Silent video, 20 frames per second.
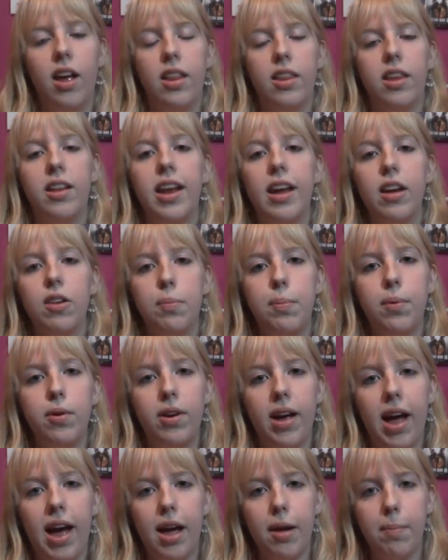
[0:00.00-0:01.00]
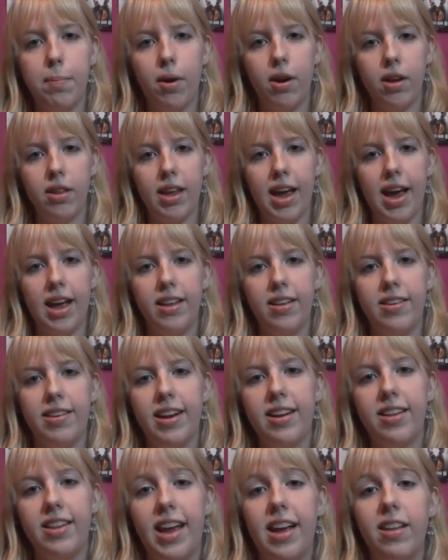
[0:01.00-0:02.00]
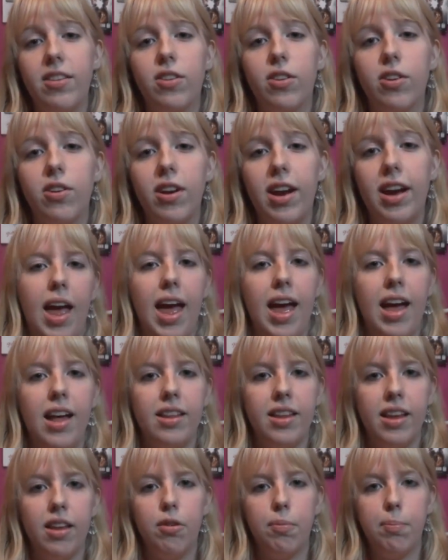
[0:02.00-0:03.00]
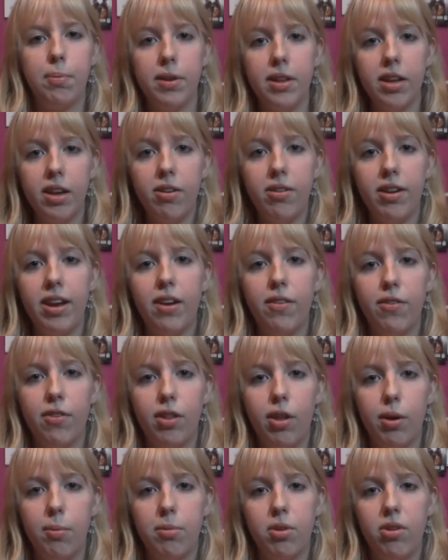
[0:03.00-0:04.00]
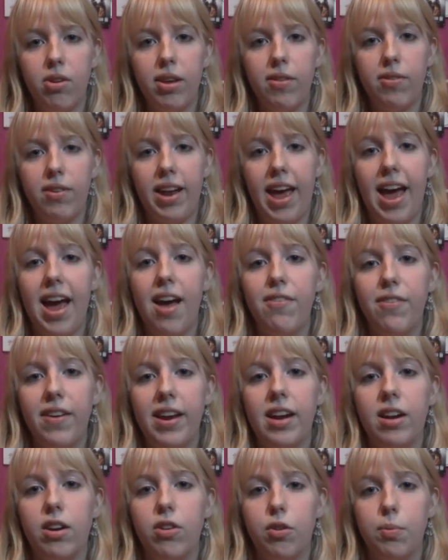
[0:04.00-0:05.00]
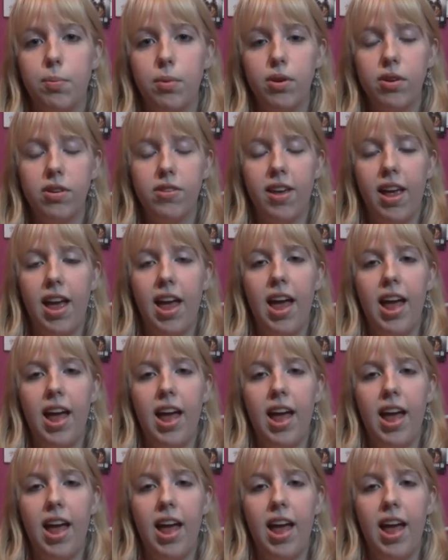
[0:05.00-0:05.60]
The next book I bought at a second-hand store, and it's pretty unique for them to even have English books,